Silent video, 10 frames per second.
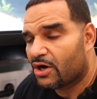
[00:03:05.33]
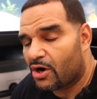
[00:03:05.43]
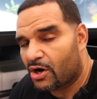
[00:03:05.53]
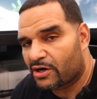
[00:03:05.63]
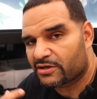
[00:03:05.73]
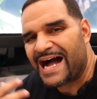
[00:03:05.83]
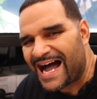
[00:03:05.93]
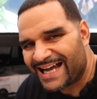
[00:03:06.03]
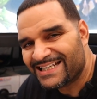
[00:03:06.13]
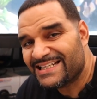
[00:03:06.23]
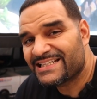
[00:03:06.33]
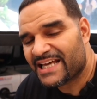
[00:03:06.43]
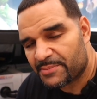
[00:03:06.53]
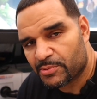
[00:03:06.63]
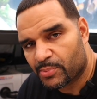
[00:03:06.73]
are highly
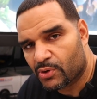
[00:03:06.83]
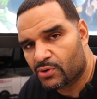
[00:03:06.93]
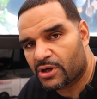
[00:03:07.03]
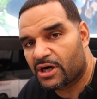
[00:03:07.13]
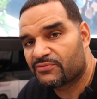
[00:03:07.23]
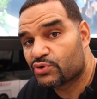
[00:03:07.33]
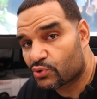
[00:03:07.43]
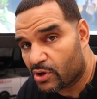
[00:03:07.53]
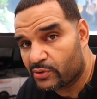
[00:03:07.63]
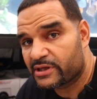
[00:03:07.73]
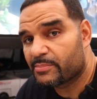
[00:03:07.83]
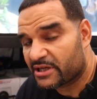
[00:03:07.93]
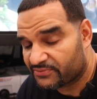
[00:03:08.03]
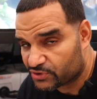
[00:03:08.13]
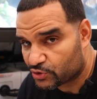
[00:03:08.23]
capable of growing
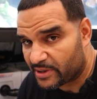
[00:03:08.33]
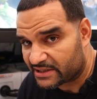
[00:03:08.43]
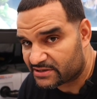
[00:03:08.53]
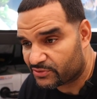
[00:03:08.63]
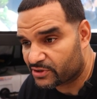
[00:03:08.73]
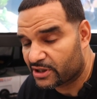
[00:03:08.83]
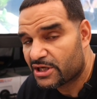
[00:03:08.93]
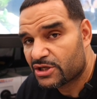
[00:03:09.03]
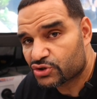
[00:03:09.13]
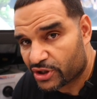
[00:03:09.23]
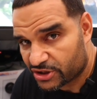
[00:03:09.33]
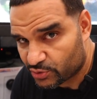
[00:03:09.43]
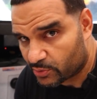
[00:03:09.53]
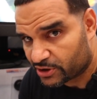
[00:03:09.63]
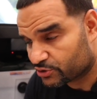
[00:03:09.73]
beneficial bacteria. So here's
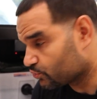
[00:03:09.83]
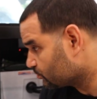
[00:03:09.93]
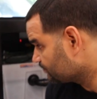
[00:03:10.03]
what we're going to do.